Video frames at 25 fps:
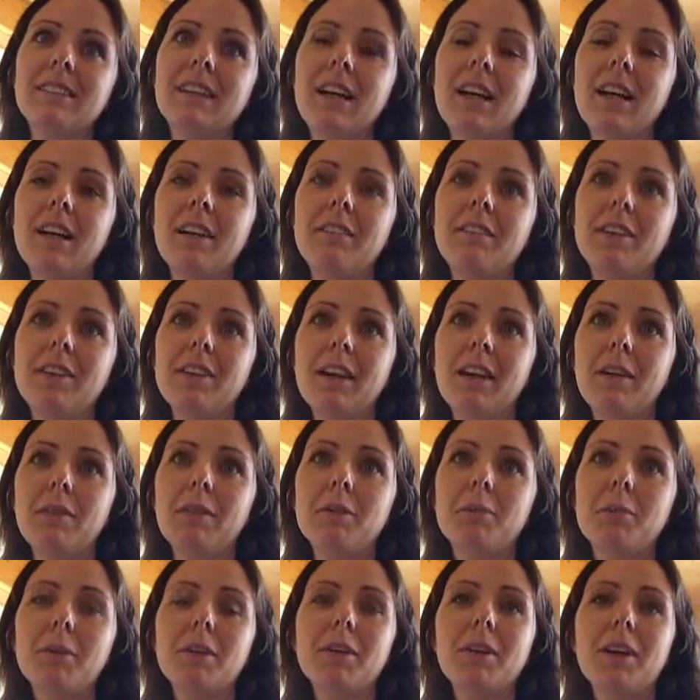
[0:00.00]
and that
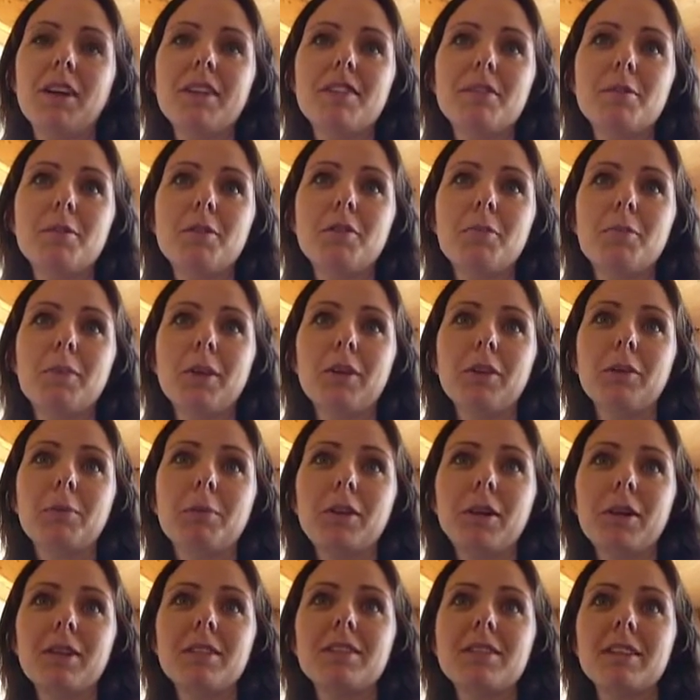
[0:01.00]
would be quite a smooth build
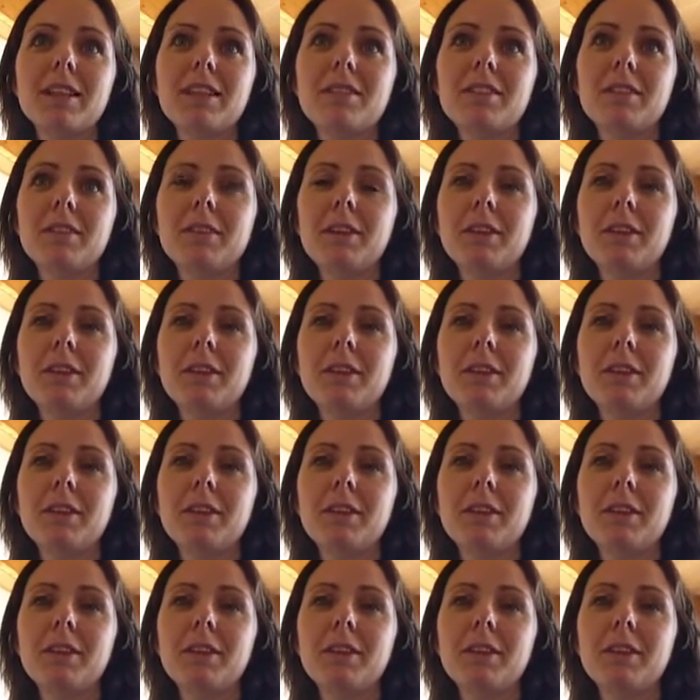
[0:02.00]
process that